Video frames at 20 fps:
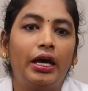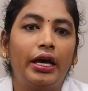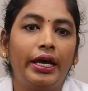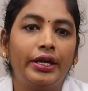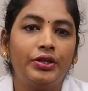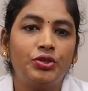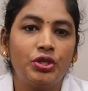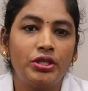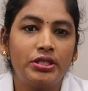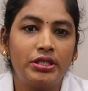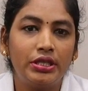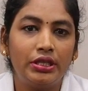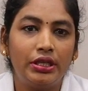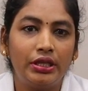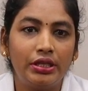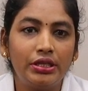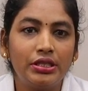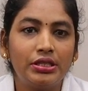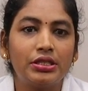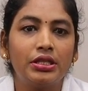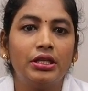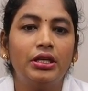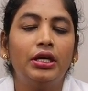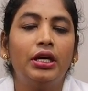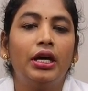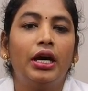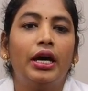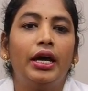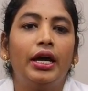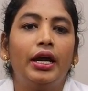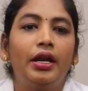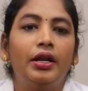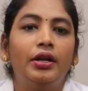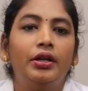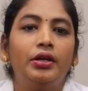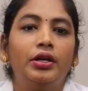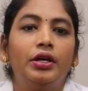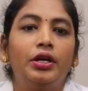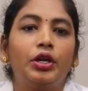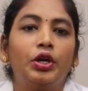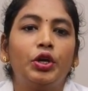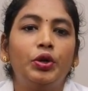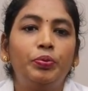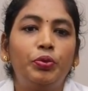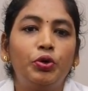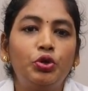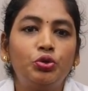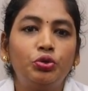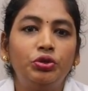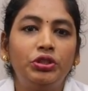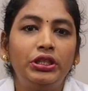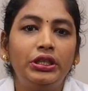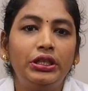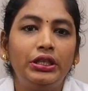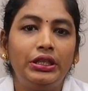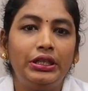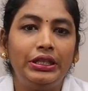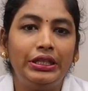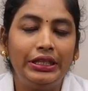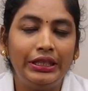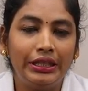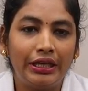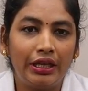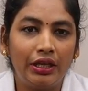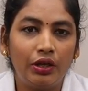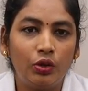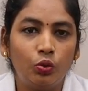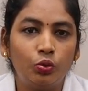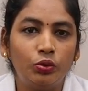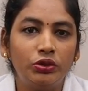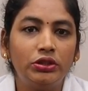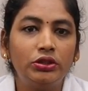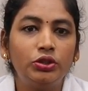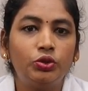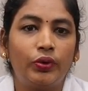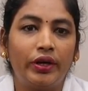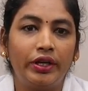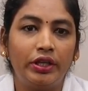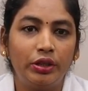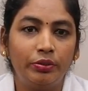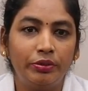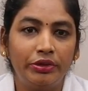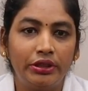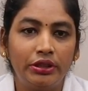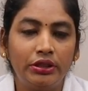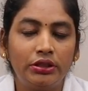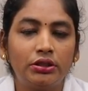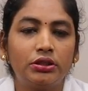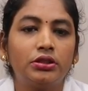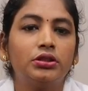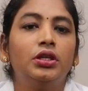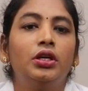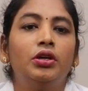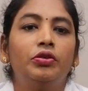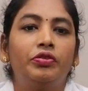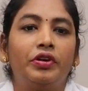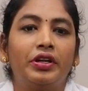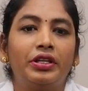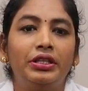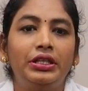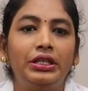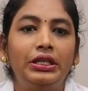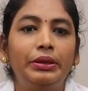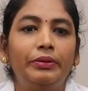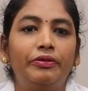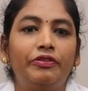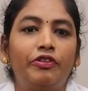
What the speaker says: HIC nurse, and report to the ER within 20 minutes for the